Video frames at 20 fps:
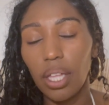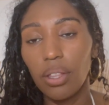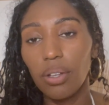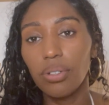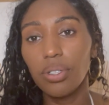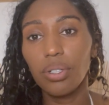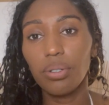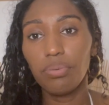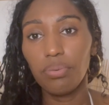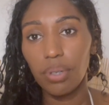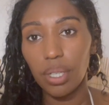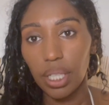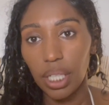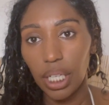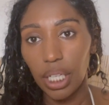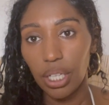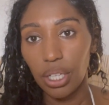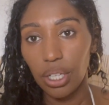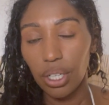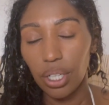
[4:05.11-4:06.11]
Those are
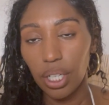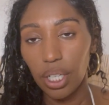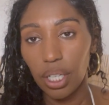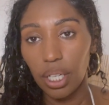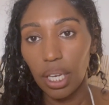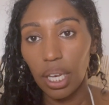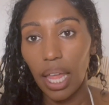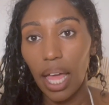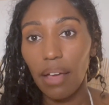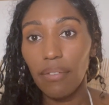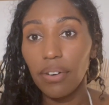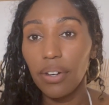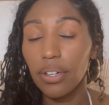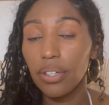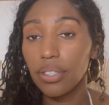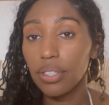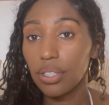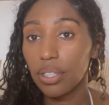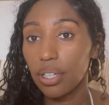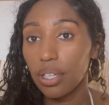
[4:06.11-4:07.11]
really good. Lavender
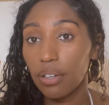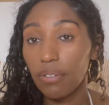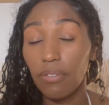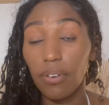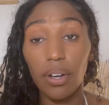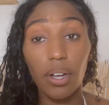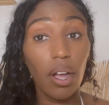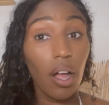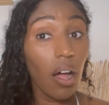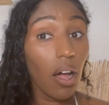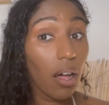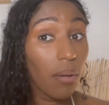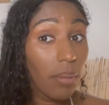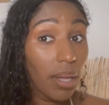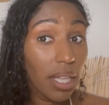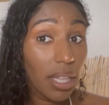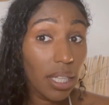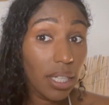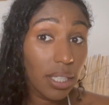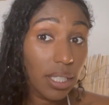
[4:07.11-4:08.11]
is good for
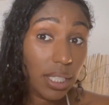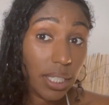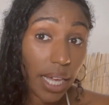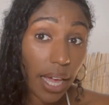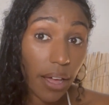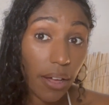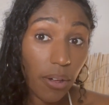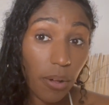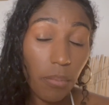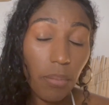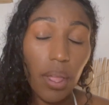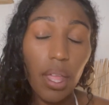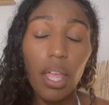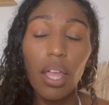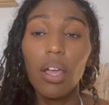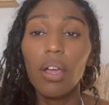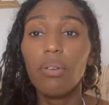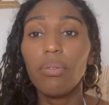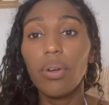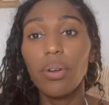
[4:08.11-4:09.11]
calming the scalp.
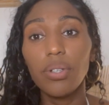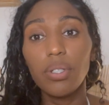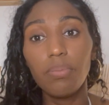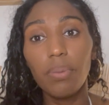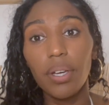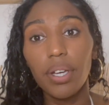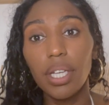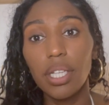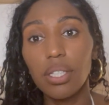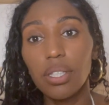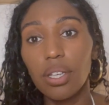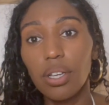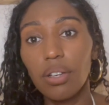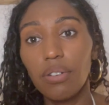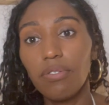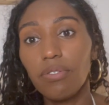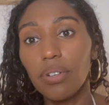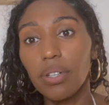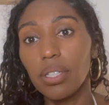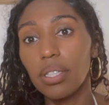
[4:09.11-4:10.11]
Rosemary is good
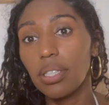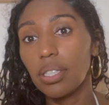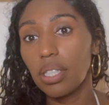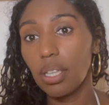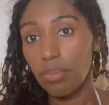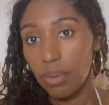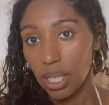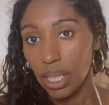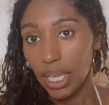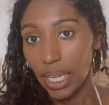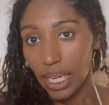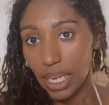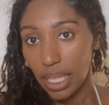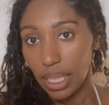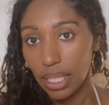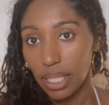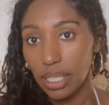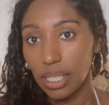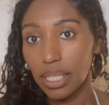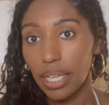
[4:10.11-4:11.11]
for stimulating
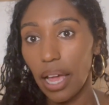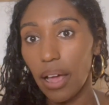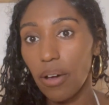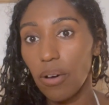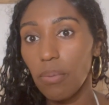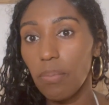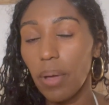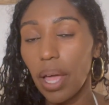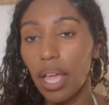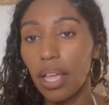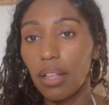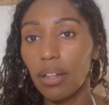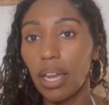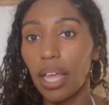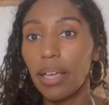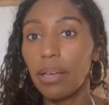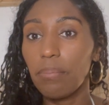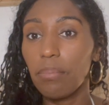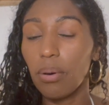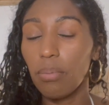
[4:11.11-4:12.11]
the scalp and
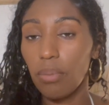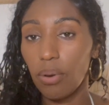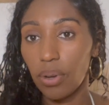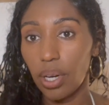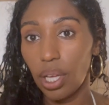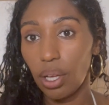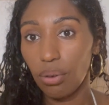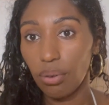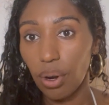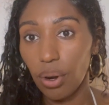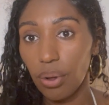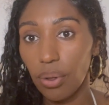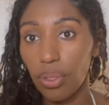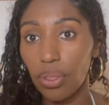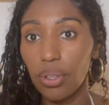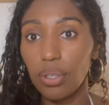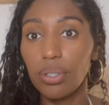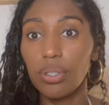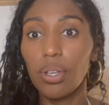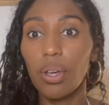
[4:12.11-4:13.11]
like promoting growth.
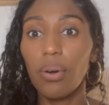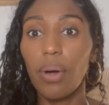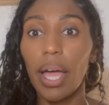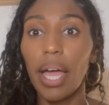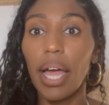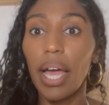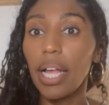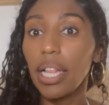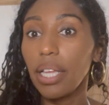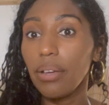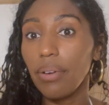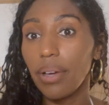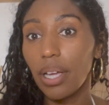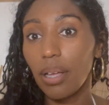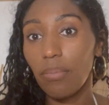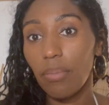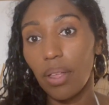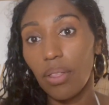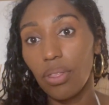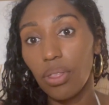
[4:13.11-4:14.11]
So I highly
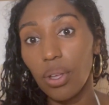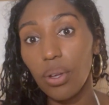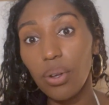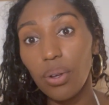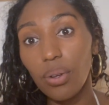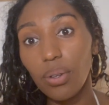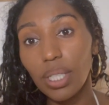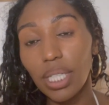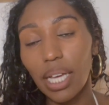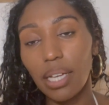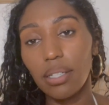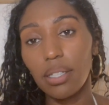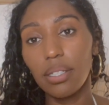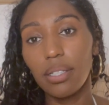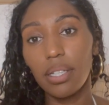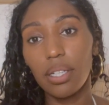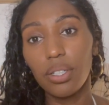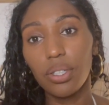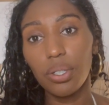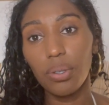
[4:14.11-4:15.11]
recommend those as
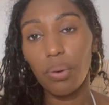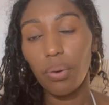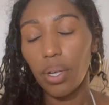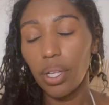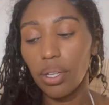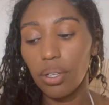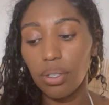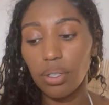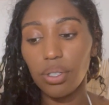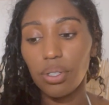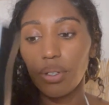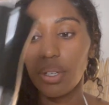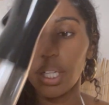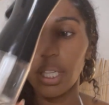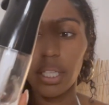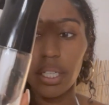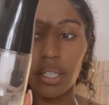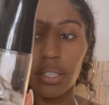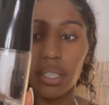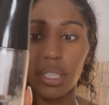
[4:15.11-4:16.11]
essential oils. You can
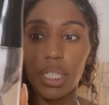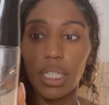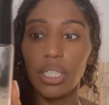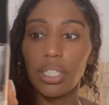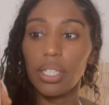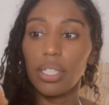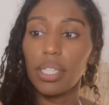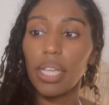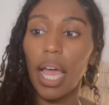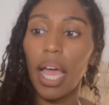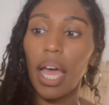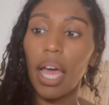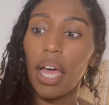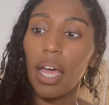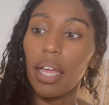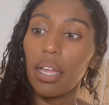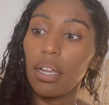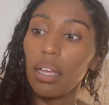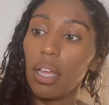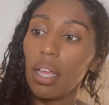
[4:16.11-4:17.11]
literally just
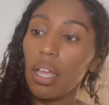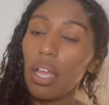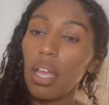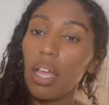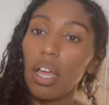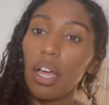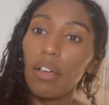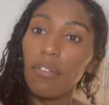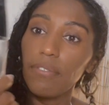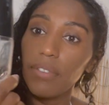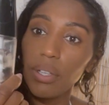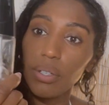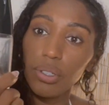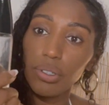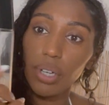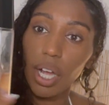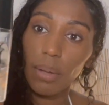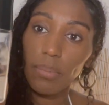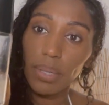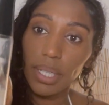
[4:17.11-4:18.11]
add a few
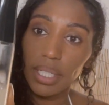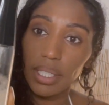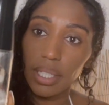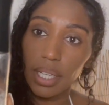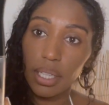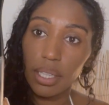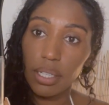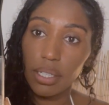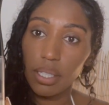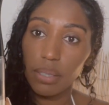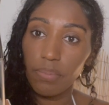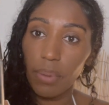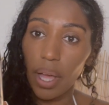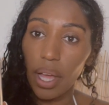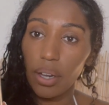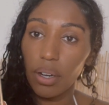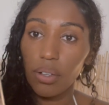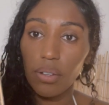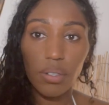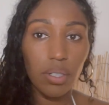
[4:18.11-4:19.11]
droplets in this
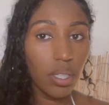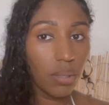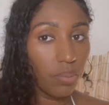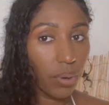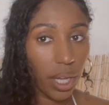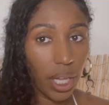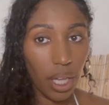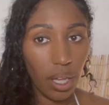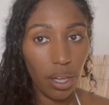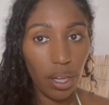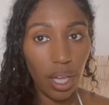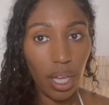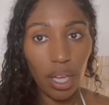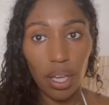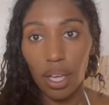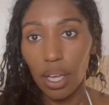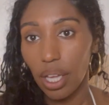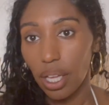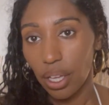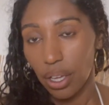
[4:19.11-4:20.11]
bottle, spray your
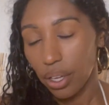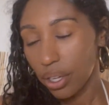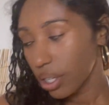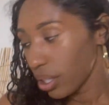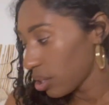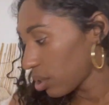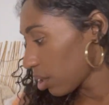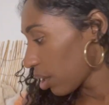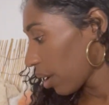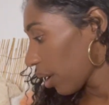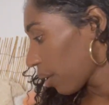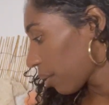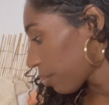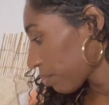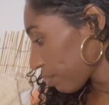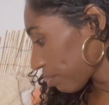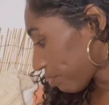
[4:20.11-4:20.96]
hair, and you're good to go.